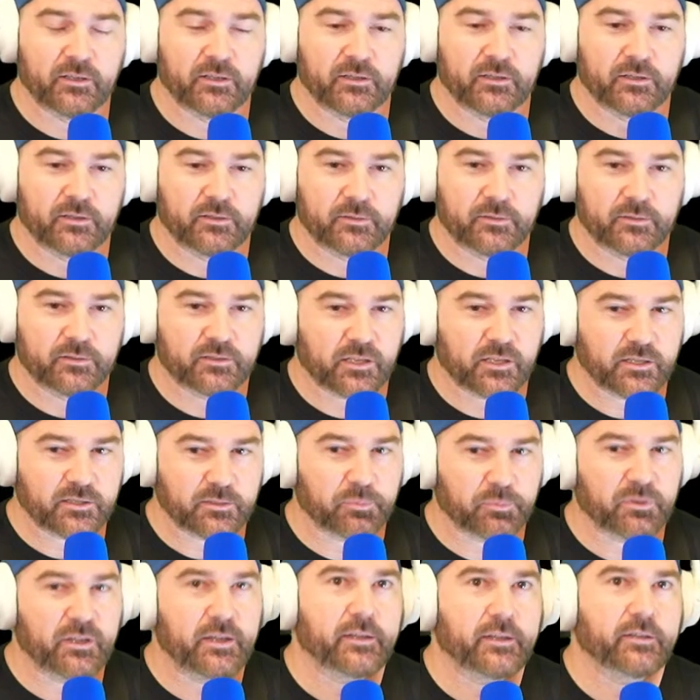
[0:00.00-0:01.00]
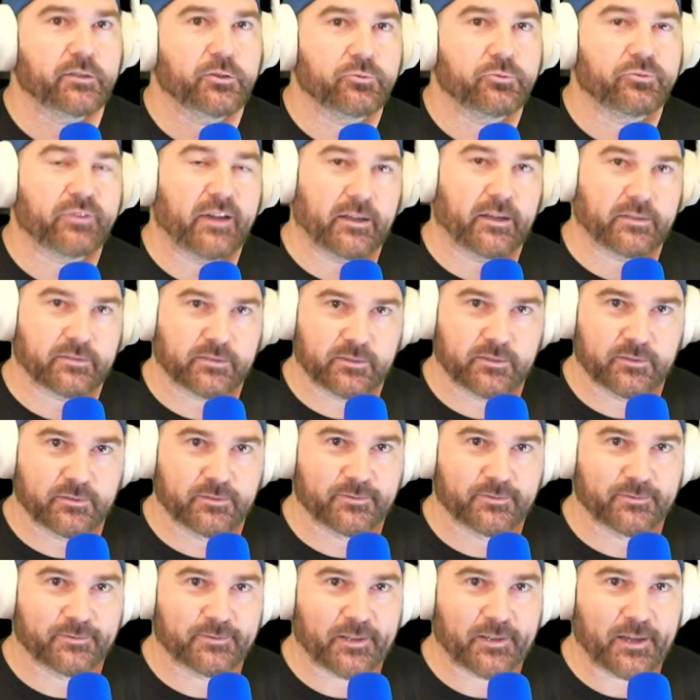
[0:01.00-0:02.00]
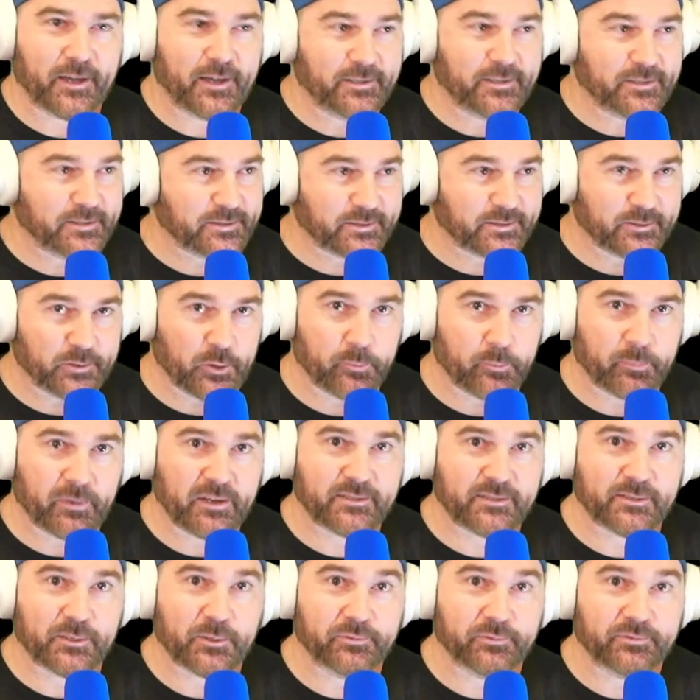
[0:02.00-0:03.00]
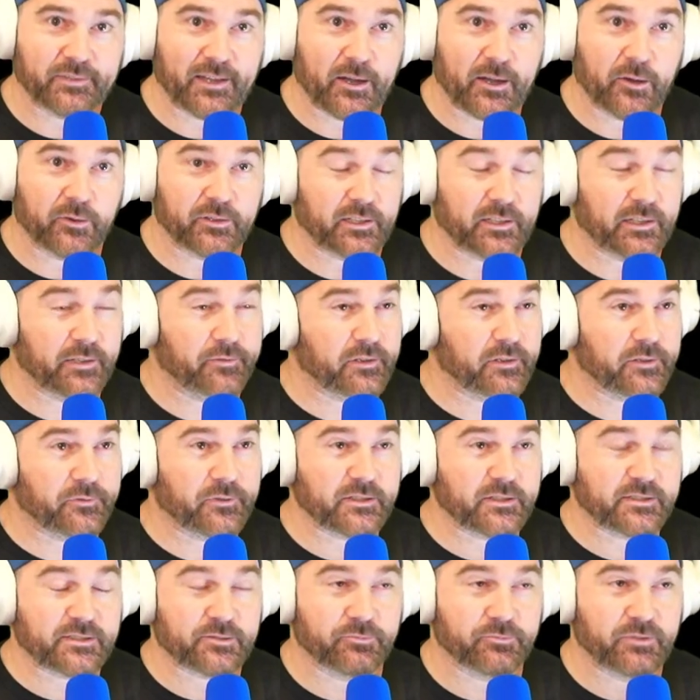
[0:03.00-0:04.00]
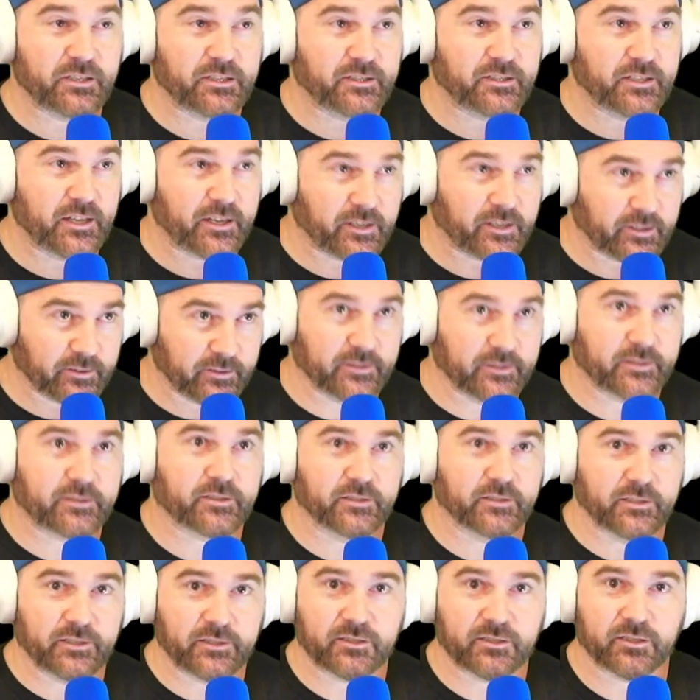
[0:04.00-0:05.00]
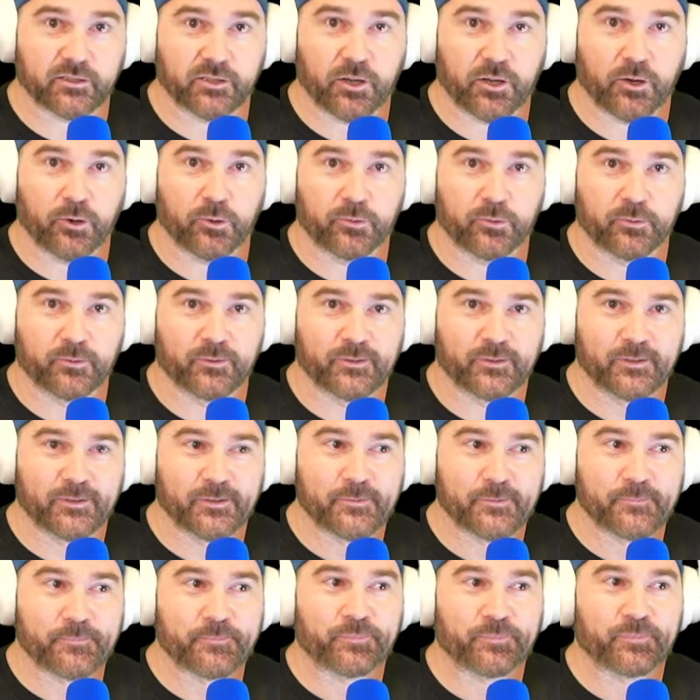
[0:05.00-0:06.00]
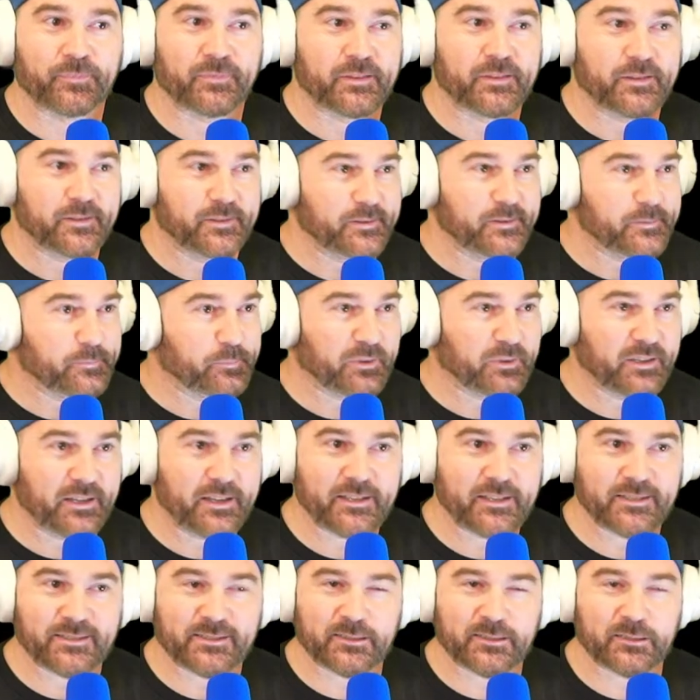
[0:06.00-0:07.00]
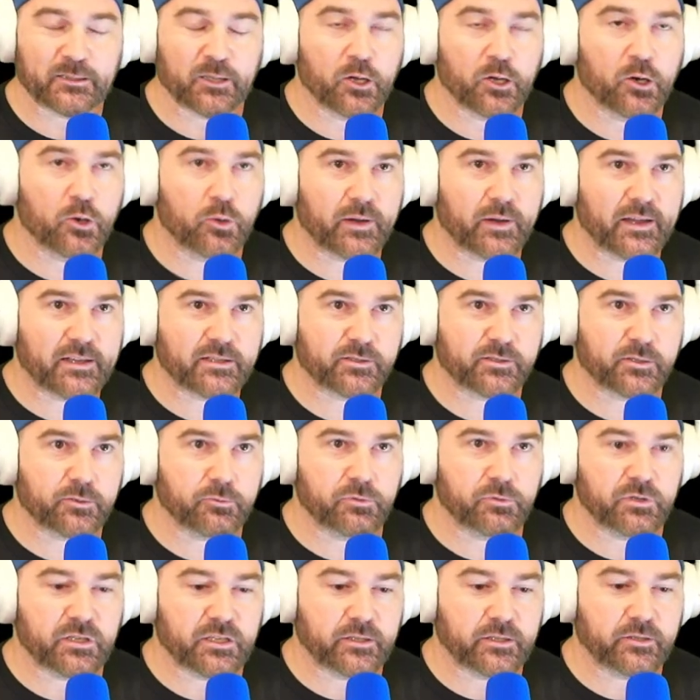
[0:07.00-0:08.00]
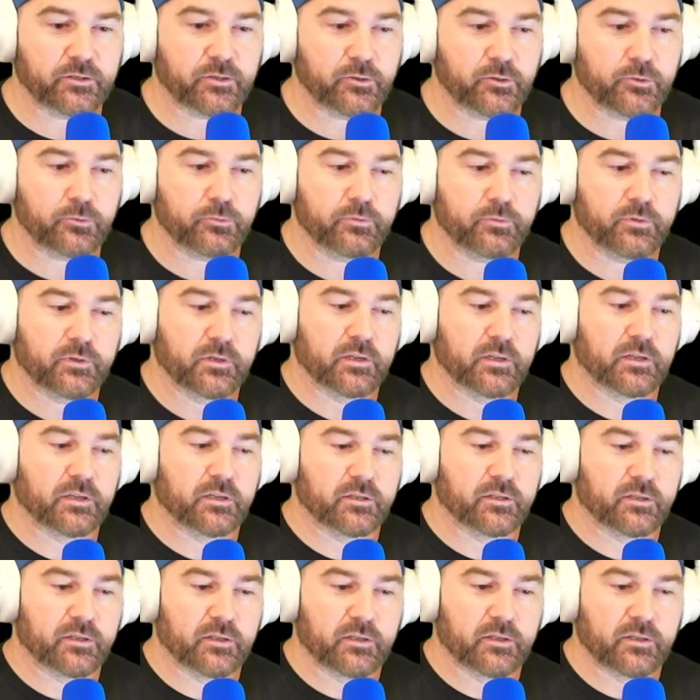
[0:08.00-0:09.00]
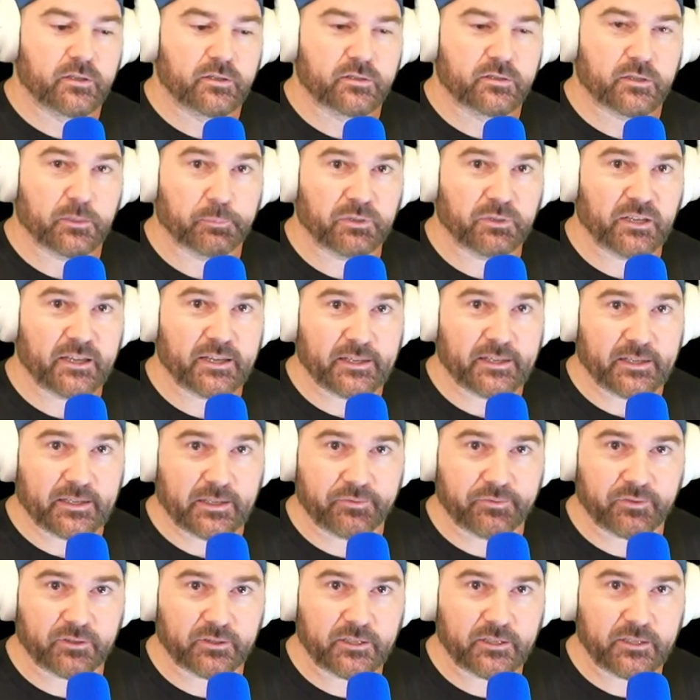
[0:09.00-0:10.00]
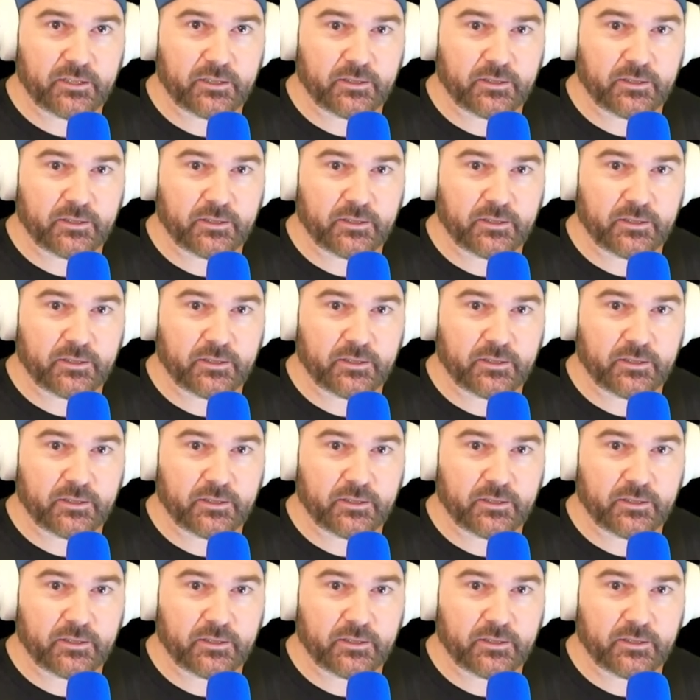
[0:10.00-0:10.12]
It's because I'm playing it too fast. I just slow myself down, even if it's ridiculously slow. Play as slow as you need to play evenly